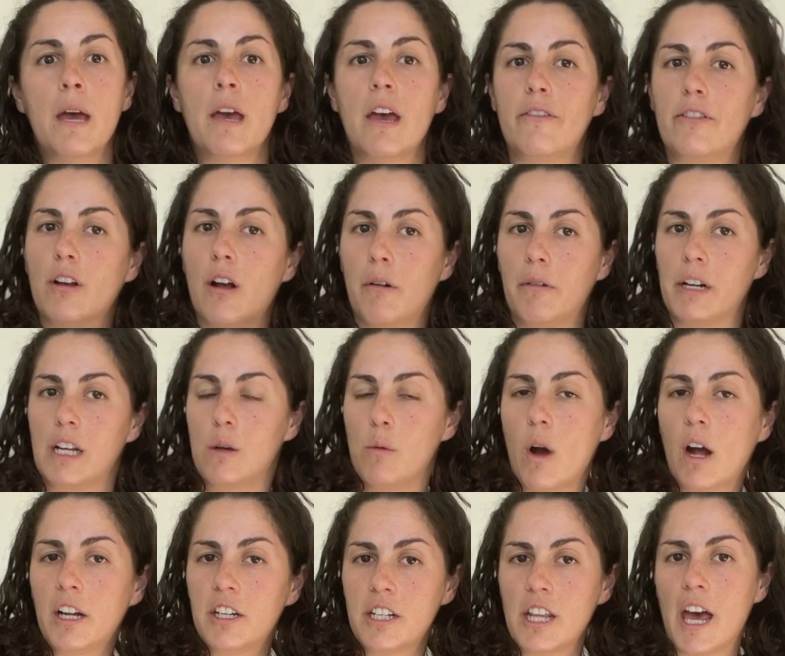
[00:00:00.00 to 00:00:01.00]
If you already
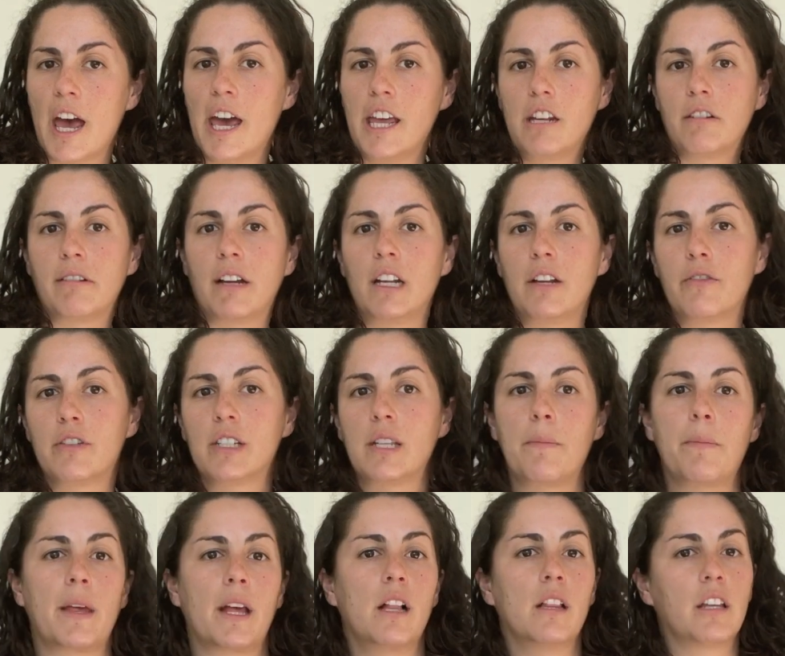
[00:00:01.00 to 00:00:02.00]
watched that and you're ready for
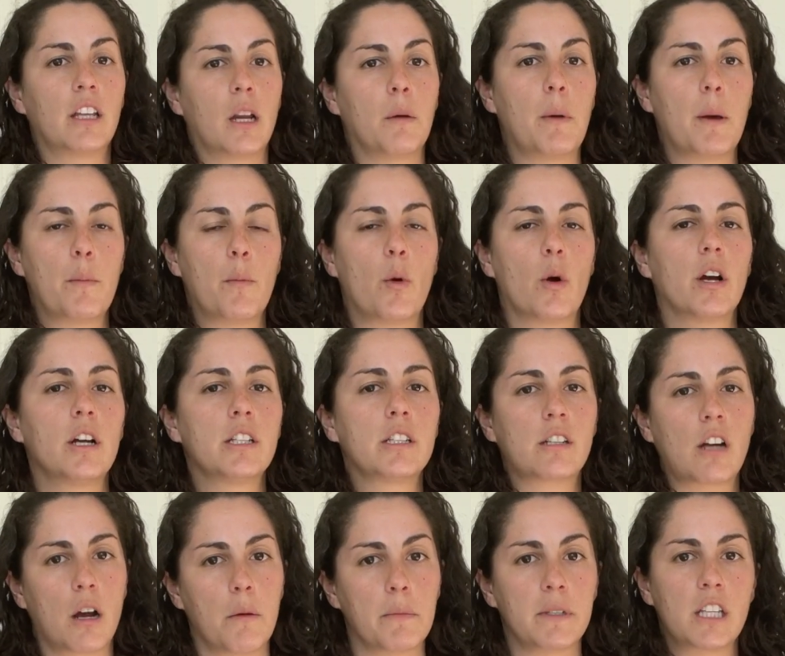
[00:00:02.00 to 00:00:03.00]
something a little bit more,
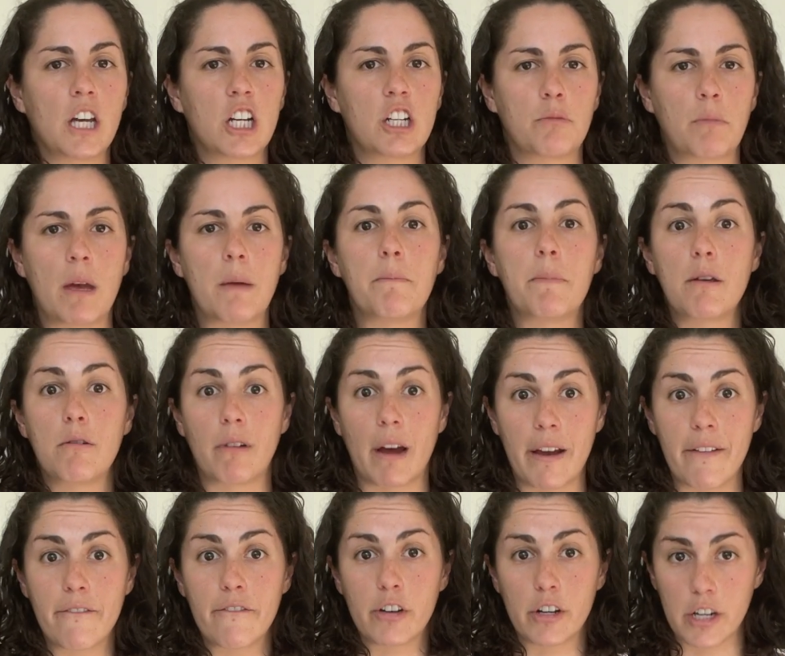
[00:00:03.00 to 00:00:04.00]
scar massage might be
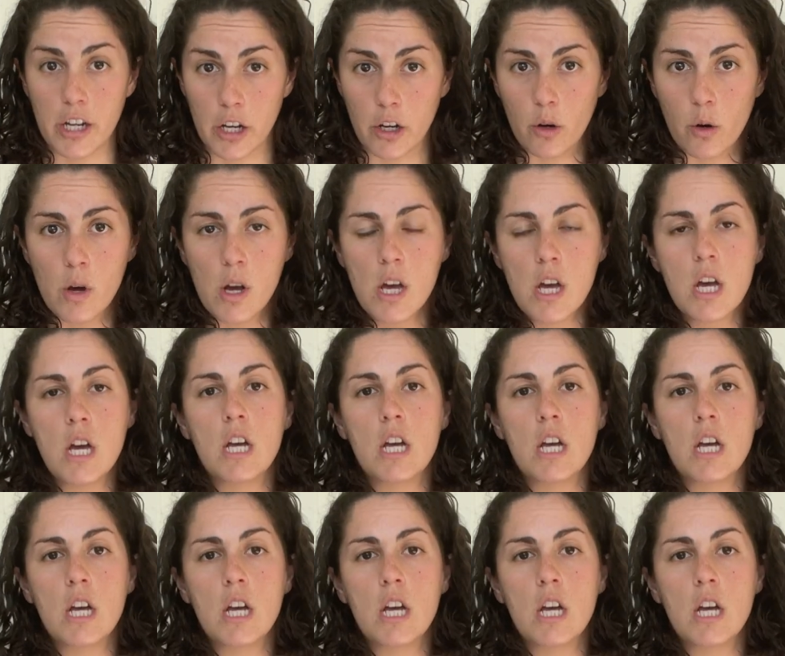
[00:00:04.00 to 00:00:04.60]
right for you.